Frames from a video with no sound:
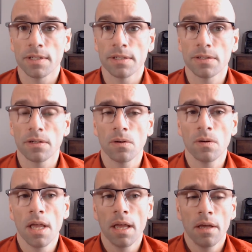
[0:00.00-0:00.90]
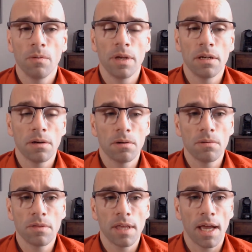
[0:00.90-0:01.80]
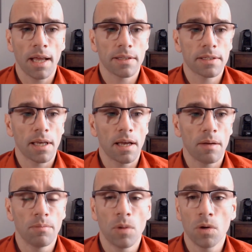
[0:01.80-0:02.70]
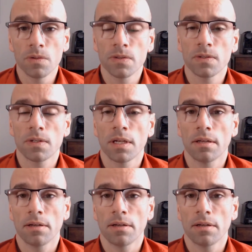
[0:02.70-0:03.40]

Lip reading: And so we know that most